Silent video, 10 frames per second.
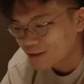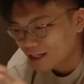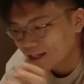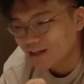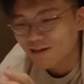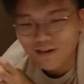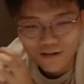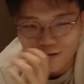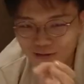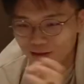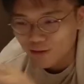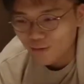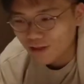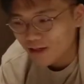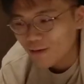which is like kind of hot. So then you
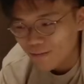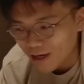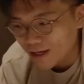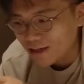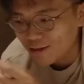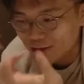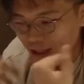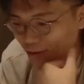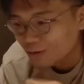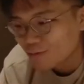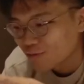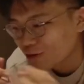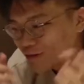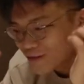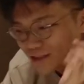want to come back and then you shower
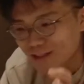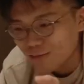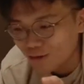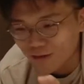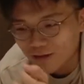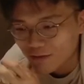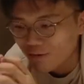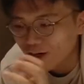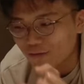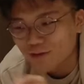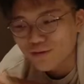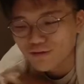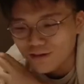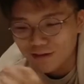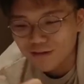before you sleep or whatever,
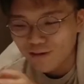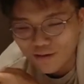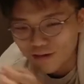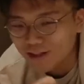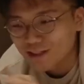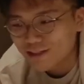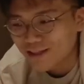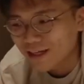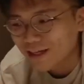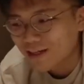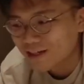you know, just like,